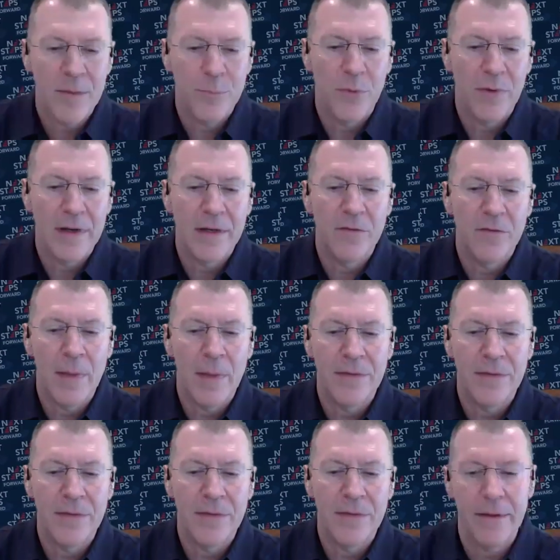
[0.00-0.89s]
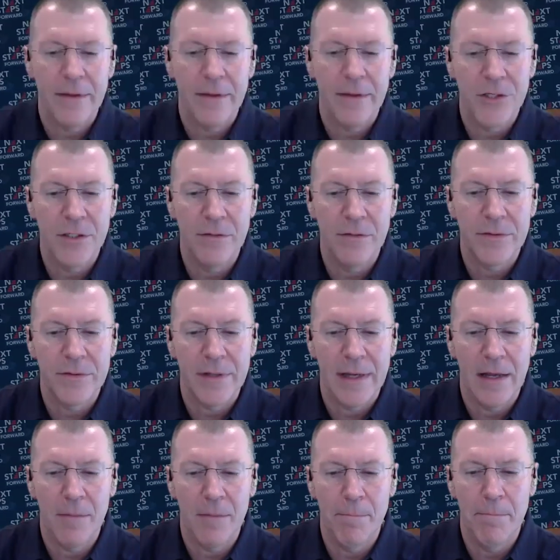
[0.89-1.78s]
preventative mental health initiatives
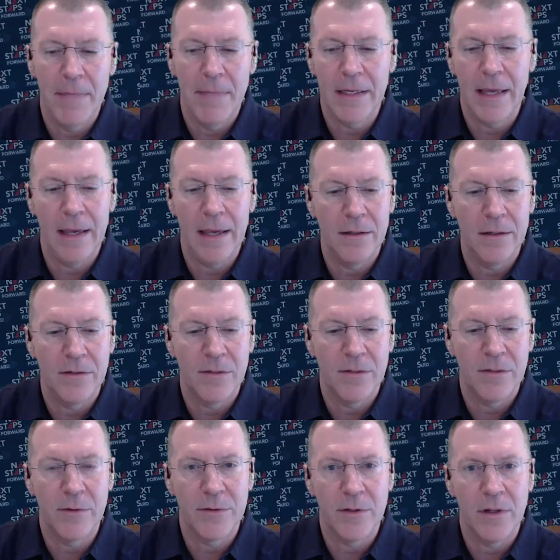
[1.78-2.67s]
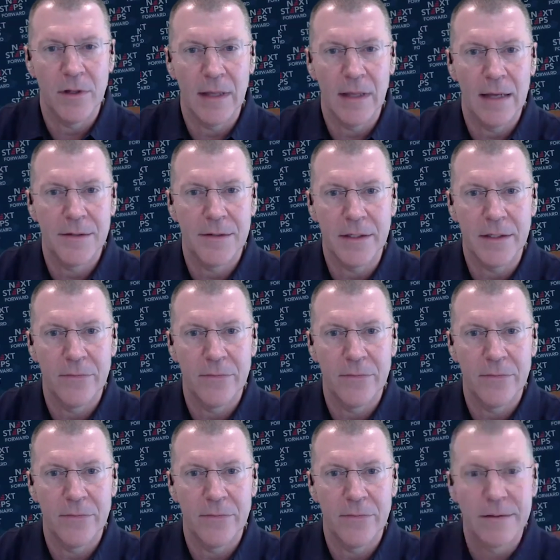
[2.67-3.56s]
help mitigate some of those long-lasting
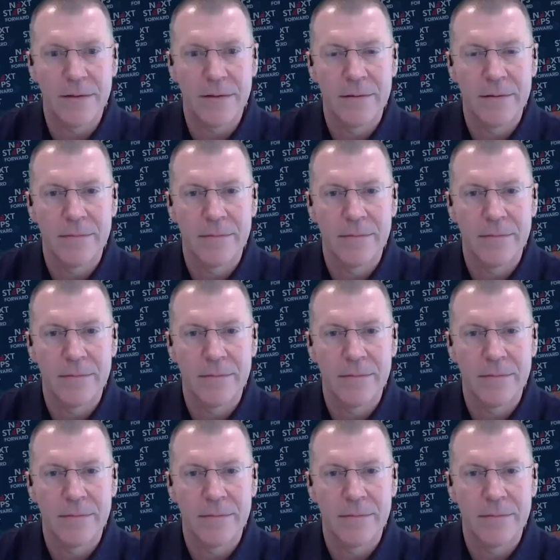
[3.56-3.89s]
effects?